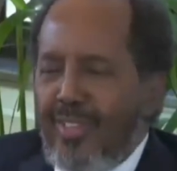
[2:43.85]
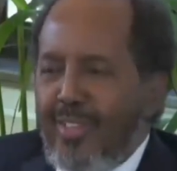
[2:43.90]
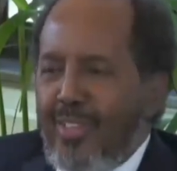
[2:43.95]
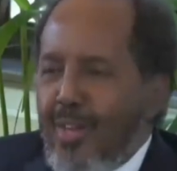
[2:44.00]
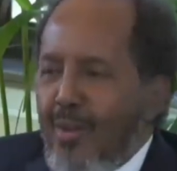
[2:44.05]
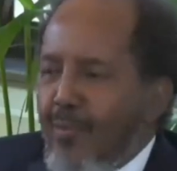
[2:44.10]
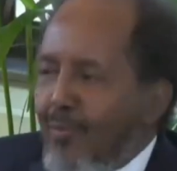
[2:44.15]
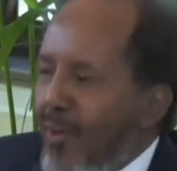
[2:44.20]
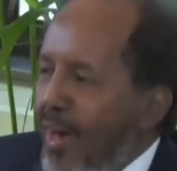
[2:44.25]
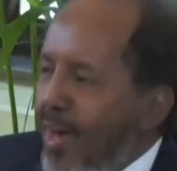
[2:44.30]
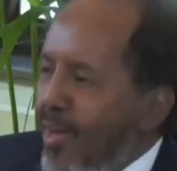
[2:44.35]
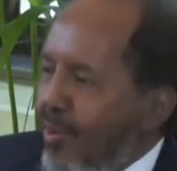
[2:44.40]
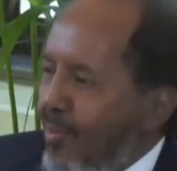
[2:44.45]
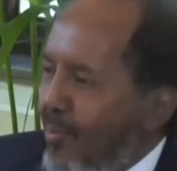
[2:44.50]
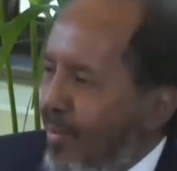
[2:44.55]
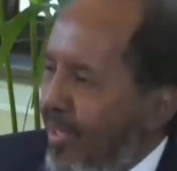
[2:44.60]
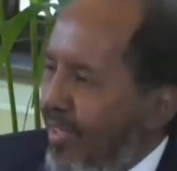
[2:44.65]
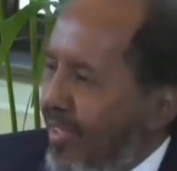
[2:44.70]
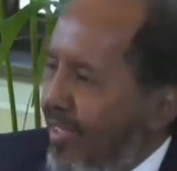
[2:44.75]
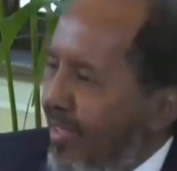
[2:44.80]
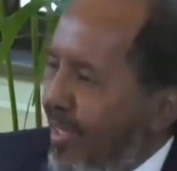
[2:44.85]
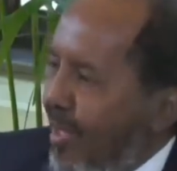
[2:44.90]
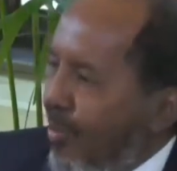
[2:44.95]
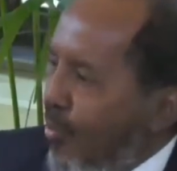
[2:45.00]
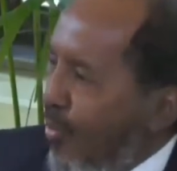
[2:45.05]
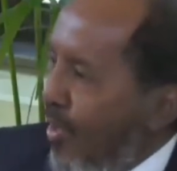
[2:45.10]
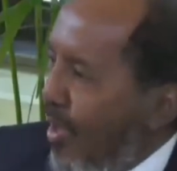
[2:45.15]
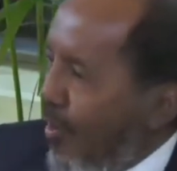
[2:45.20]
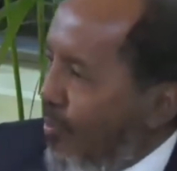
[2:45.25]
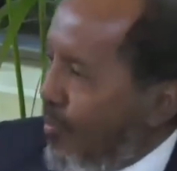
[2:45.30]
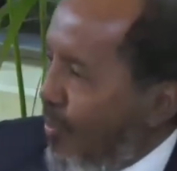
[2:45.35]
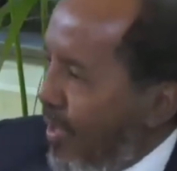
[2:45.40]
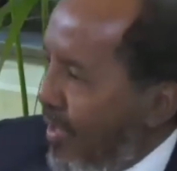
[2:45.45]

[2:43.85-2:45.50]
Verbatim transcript: the environment that we have